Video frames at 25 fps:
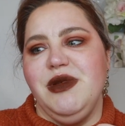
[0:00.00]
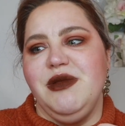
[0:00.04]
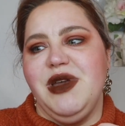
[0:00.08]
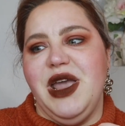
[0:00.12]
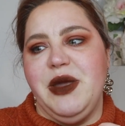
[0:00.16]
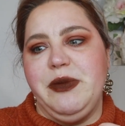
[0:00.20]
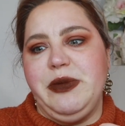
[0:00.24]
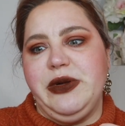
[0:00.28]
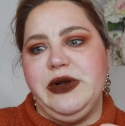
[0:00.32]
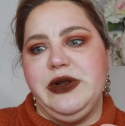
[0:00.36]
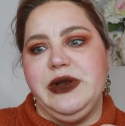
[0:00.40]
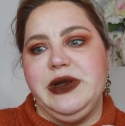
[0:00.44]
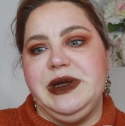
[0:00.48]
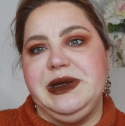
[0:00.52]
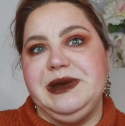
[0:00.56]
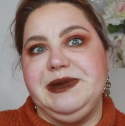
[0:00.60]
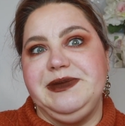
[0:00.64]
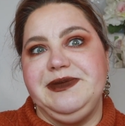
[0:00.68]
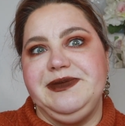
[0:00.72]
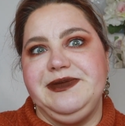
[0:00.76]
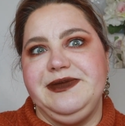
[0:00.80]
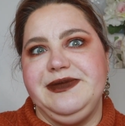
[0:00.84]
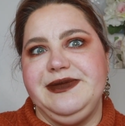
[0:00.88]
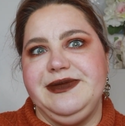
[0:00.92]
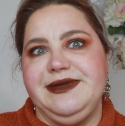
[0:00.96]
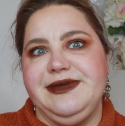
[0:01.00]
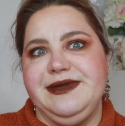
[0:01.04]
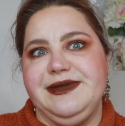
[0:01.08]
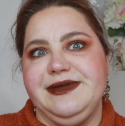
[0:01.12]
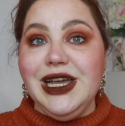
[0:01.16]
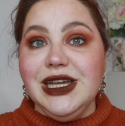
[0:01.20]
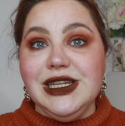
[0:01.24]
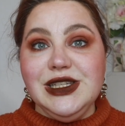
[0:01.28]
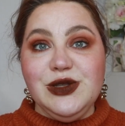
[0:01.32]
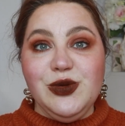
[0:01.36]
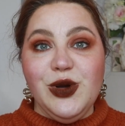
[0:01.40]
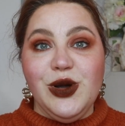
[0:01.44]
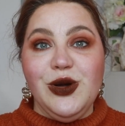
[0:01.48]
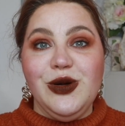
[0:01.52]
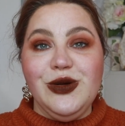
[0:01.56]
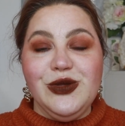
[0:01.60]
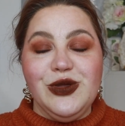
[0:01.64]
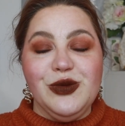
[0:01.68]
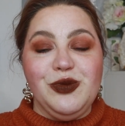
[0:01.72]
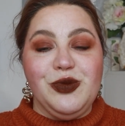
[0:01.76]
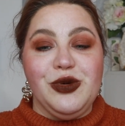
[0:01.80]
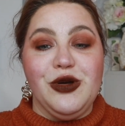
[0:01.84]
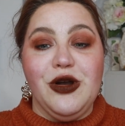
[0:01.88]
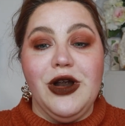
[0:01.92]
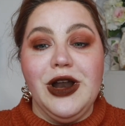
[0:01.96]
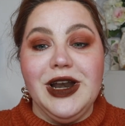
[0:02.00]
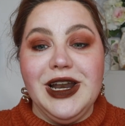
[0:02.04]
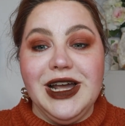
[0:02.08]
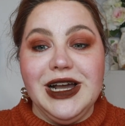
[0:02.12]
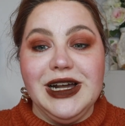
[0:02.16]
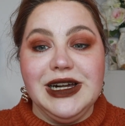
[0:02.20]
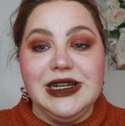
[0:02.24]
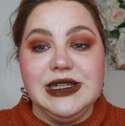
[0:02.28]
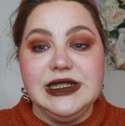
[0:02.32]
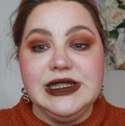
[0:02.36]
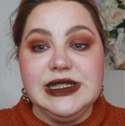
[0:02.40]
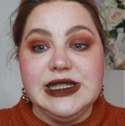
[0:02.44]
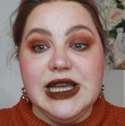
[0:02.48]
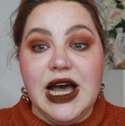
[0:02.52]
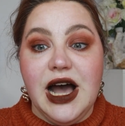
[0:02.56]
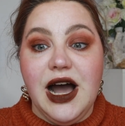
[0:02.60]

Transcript: April. These were all the products